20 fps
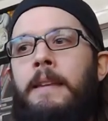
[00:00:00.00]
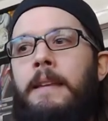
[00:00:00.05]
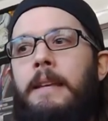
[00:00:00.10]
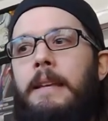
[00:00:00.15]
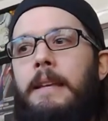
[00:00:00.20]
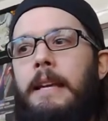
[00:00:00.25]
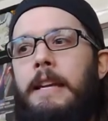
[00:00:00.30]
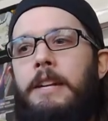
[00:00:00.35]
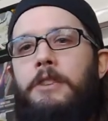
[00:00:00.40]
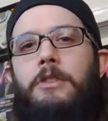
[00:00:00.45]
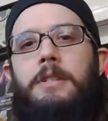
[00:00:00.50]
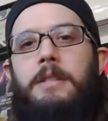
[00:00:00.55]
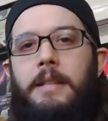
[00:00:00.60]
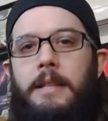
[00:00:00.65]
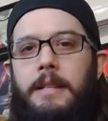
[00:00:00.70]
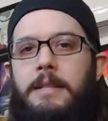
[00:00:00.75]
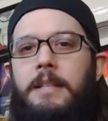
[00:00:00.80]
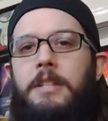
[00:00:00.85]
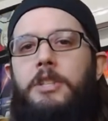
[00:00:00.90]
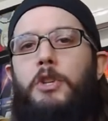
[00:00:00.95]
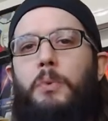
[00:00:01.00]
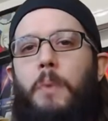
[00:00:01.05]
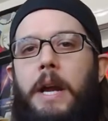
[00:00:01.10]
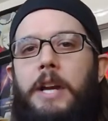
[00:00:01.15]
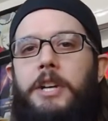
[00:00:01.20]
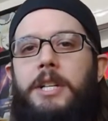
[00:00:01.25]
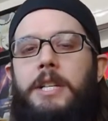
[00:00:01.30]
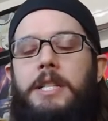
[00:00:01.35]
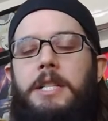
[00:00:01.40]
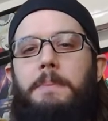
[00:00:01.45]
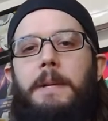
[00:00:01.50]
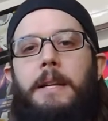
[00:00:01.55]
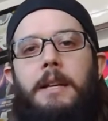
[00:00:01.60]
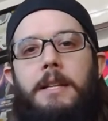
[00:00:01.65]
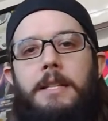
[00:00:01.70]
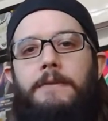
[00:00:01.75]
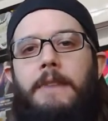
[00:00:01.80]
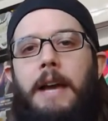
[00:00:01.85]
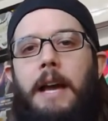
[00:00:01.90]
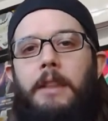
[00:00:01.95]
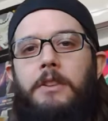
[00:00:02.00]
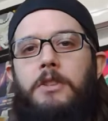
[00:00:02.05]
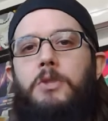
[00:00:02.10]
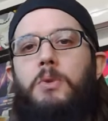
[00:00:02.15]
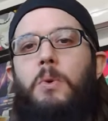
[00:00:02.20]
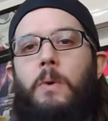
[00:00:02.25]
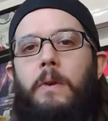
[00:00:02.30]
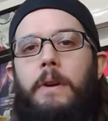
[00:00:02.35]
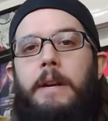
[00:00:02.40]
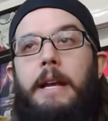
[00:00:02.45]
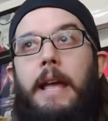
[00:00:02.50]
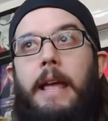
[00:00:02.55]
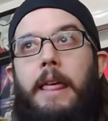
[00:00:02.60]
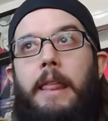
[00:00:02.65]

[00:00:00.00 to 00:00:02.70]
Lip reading: interesting situations because of how the story